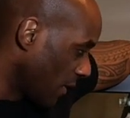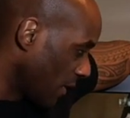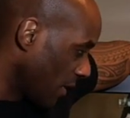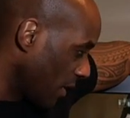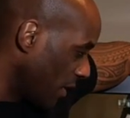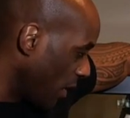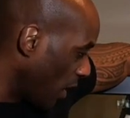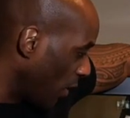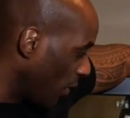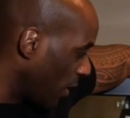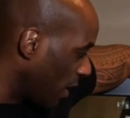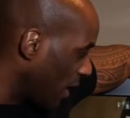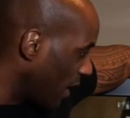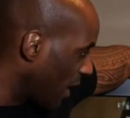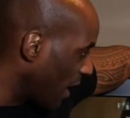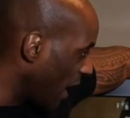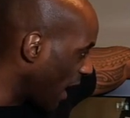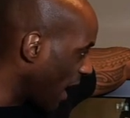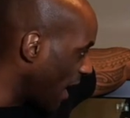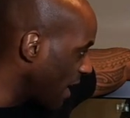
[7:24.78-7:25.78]
you know,
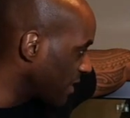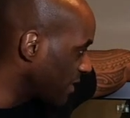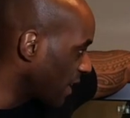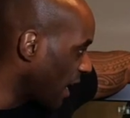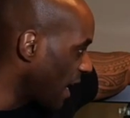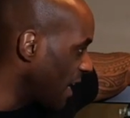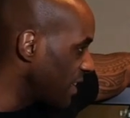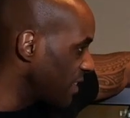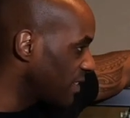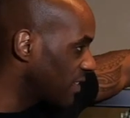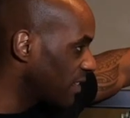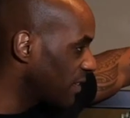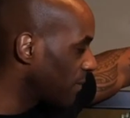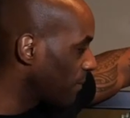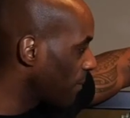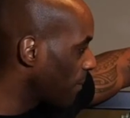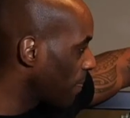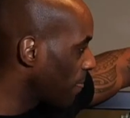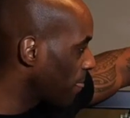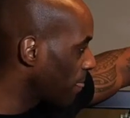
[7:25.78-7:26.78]
as, as,
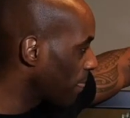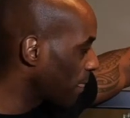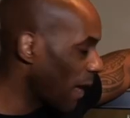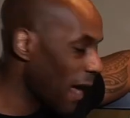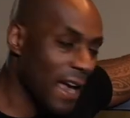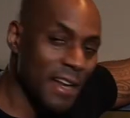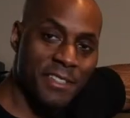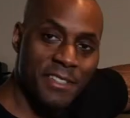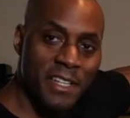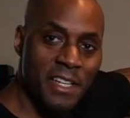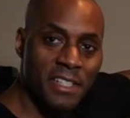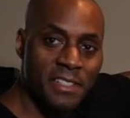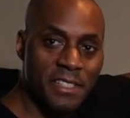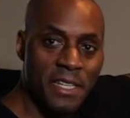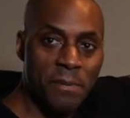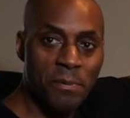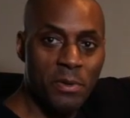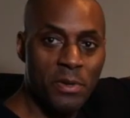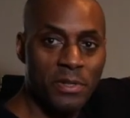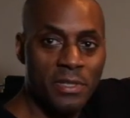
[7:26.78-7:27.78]
I dig
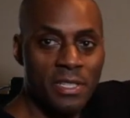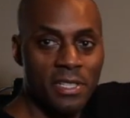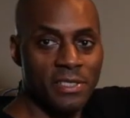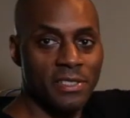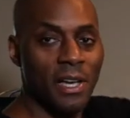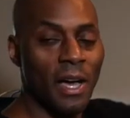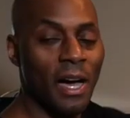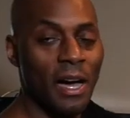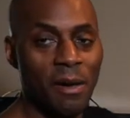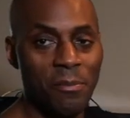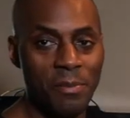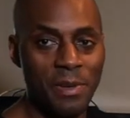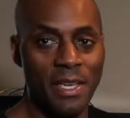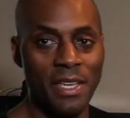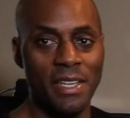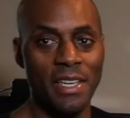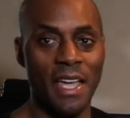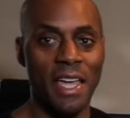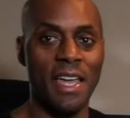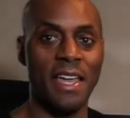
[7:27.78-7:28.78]
deeper into this
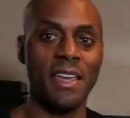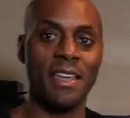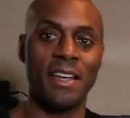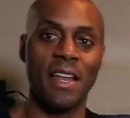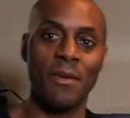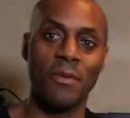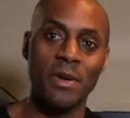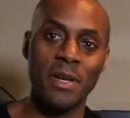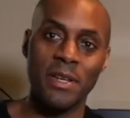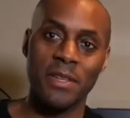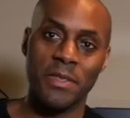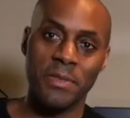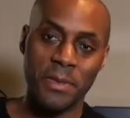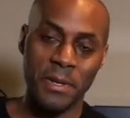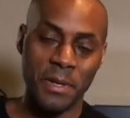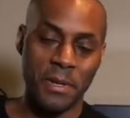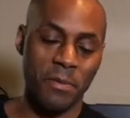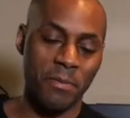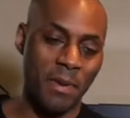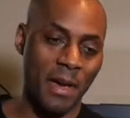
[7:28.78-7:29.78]
hobby and I really
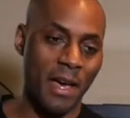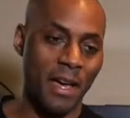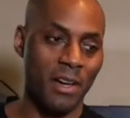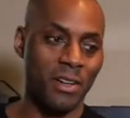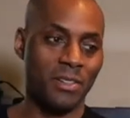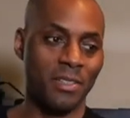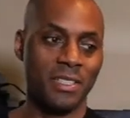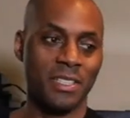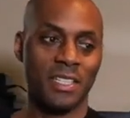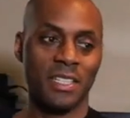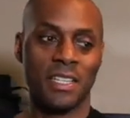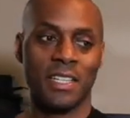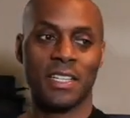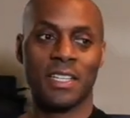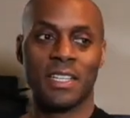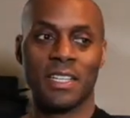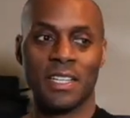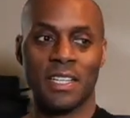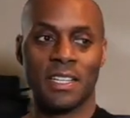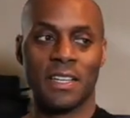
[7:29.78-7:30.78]
think about,
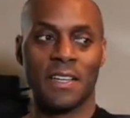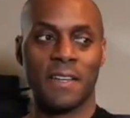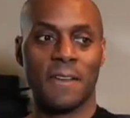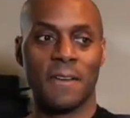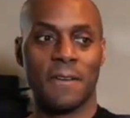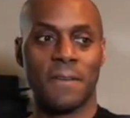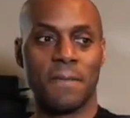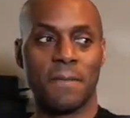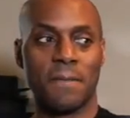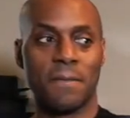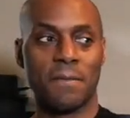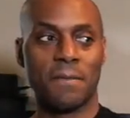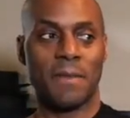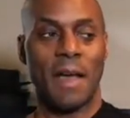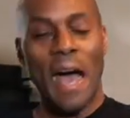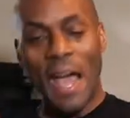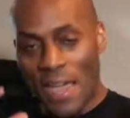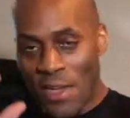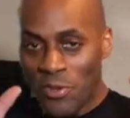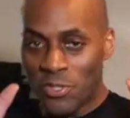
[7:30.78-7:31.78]

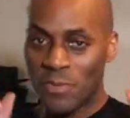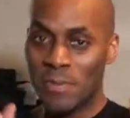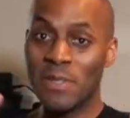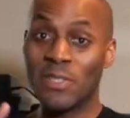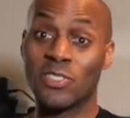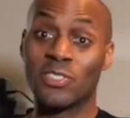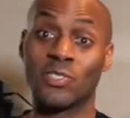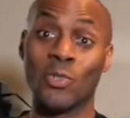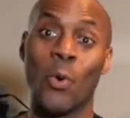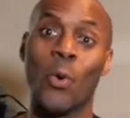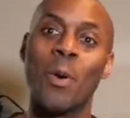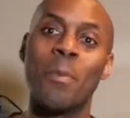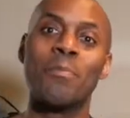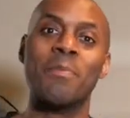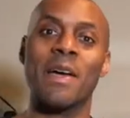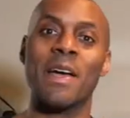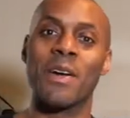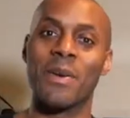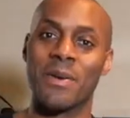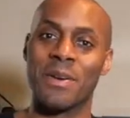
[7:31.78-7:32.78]
I used to be so
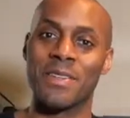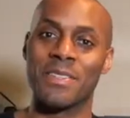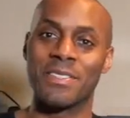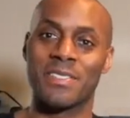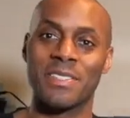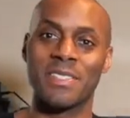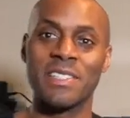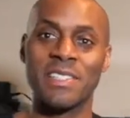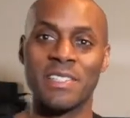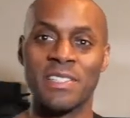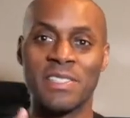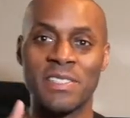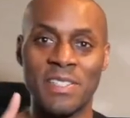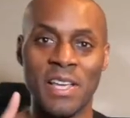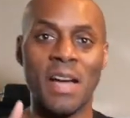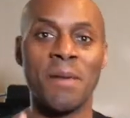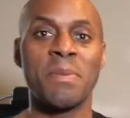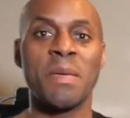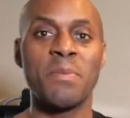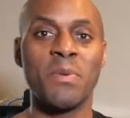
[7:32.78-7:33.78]
embarrassed
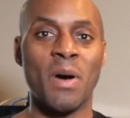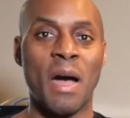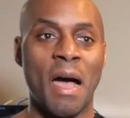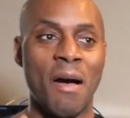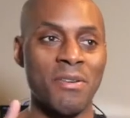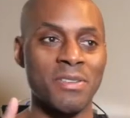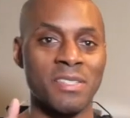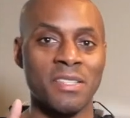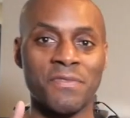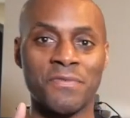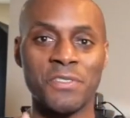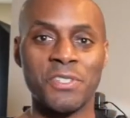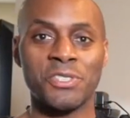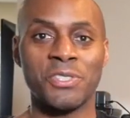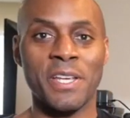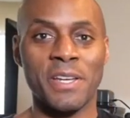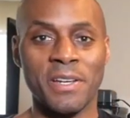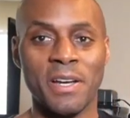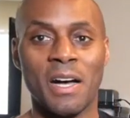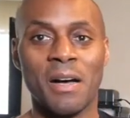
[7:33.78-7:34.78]
telling people I was in the fish
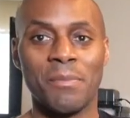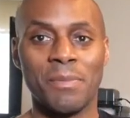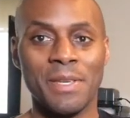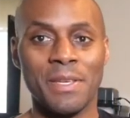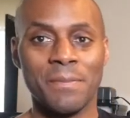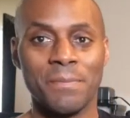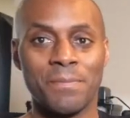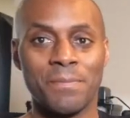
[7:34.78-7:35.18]
tank hobby.